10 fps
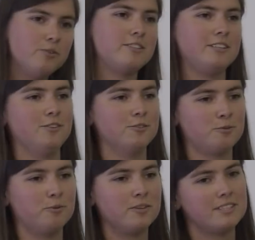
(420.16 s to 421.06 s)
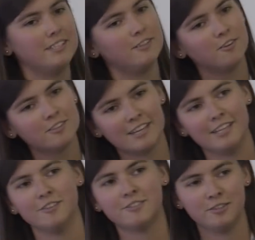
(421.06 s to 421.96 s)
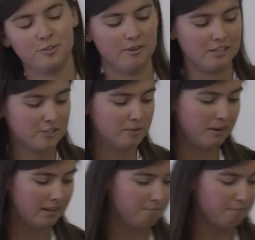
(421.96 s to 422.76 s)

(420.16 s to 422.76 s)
using those words in those kind of situations, but